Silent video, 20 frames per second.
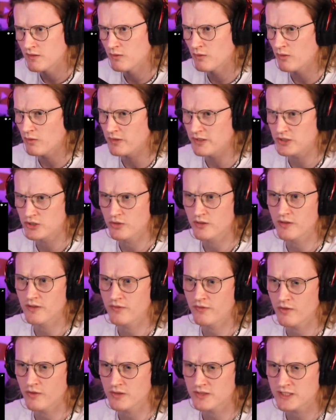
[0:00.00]
What, you joined the
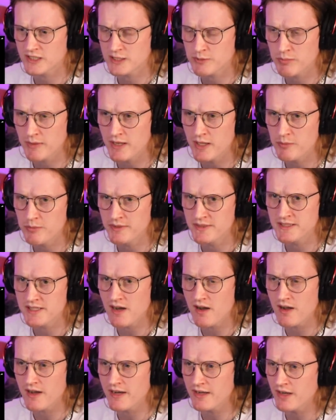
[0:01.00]
force to split up and
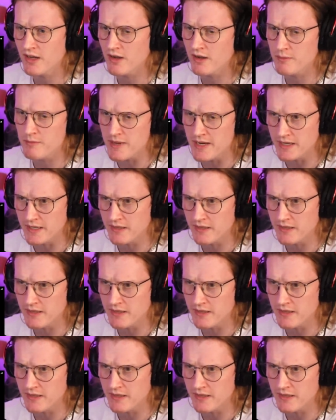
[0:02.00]
die? No, mate.